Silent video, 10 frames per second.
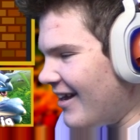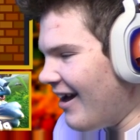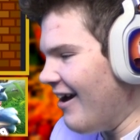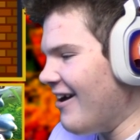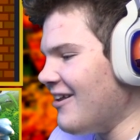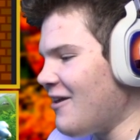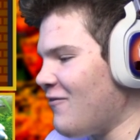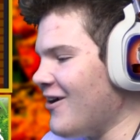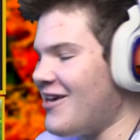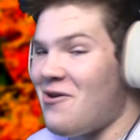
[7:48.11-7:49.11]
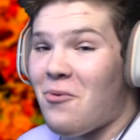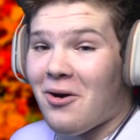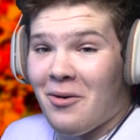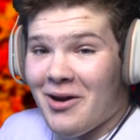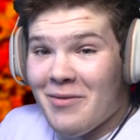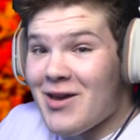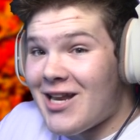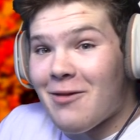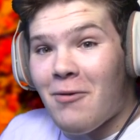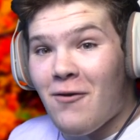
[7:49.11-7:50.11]
Oh, that's funny. You whirlwinded me
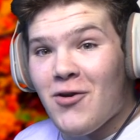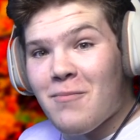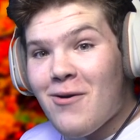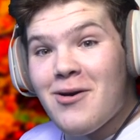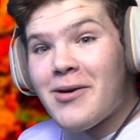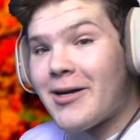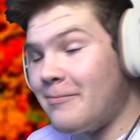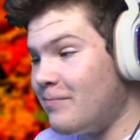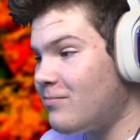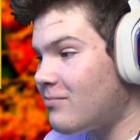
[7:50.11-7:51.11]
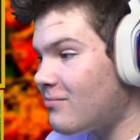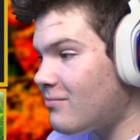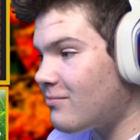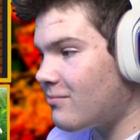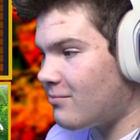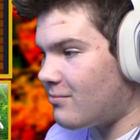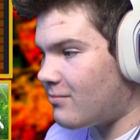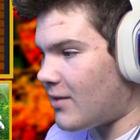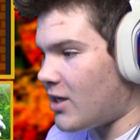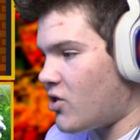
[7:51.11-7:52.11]
into the perfect Pokemon.
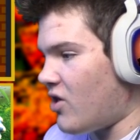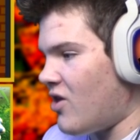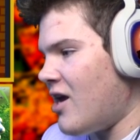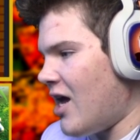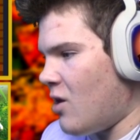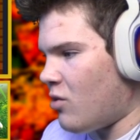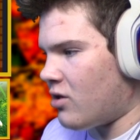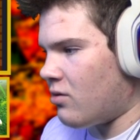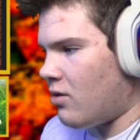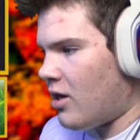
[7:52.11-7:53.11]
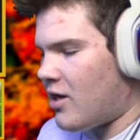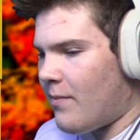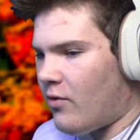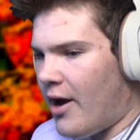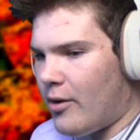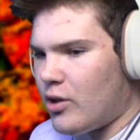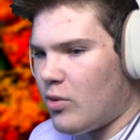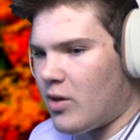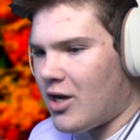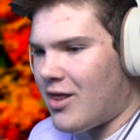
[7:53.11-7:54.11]
Actually, I think anyone except for
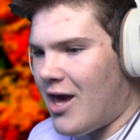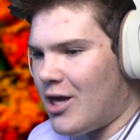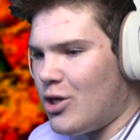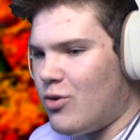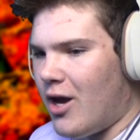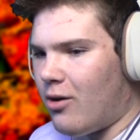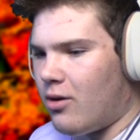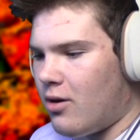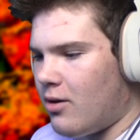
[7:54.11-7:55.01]
Houndoom could have taken you down.